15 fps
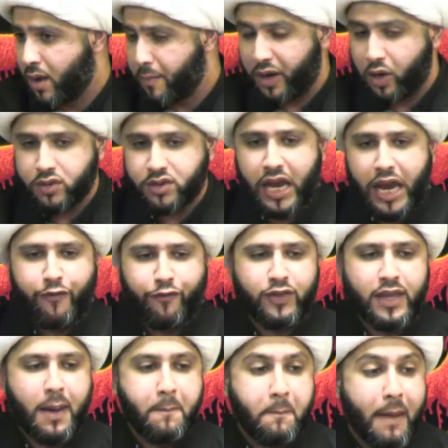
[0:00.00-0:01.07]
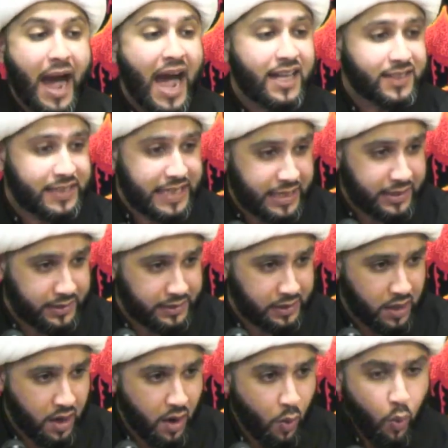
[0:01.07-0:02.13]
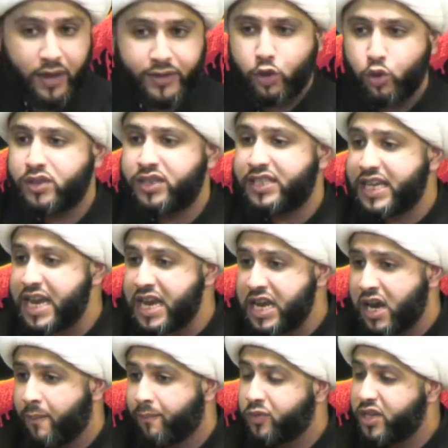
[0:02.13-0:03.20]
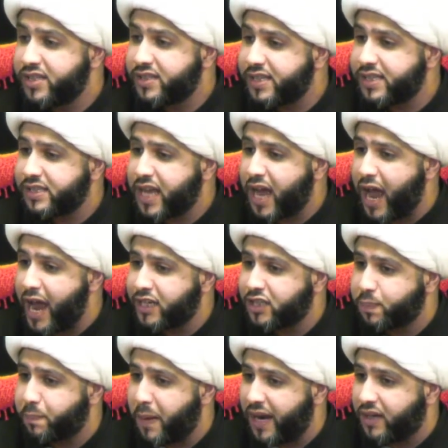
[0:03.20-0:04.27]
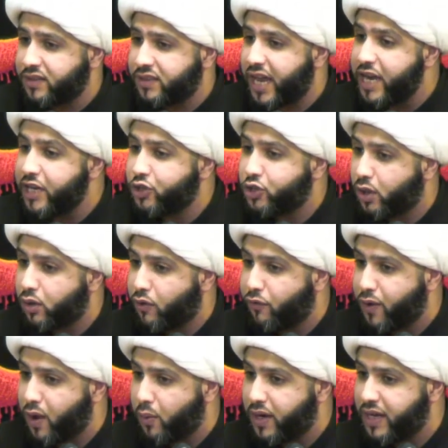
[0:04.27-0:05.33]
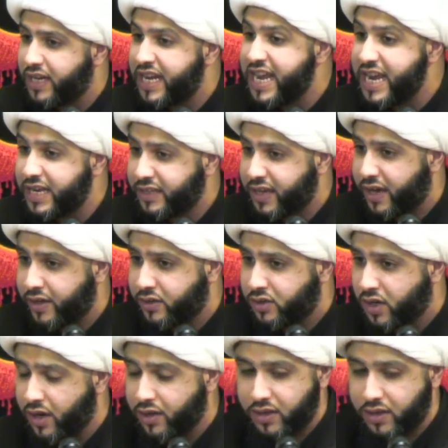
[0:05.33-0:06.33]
Because if the masses were to see this is the expectation of our leaders,